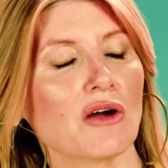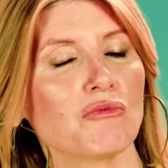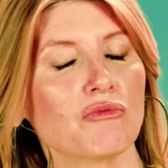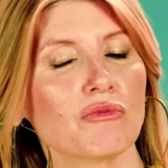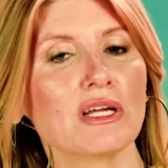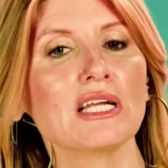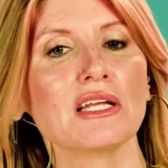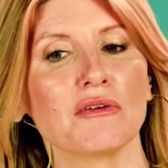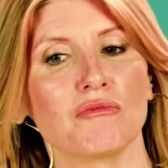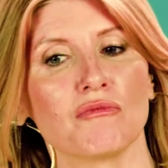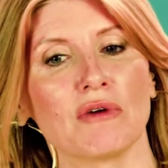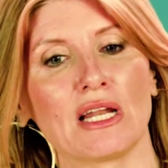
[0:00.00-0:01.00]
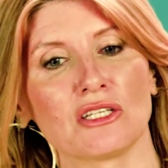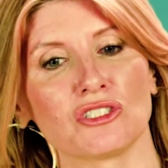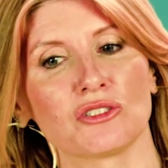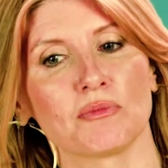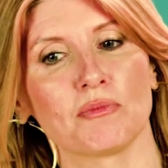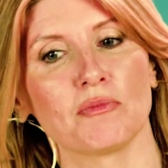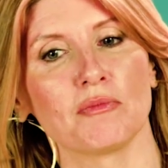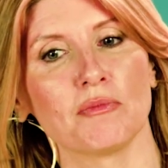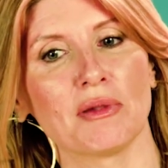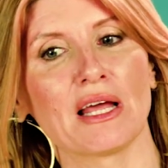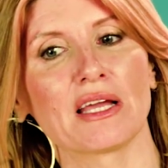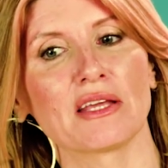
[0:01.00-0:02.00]
I really relished
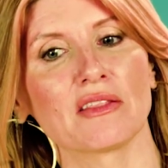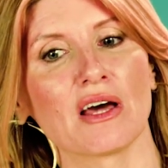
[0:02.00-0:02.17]
playing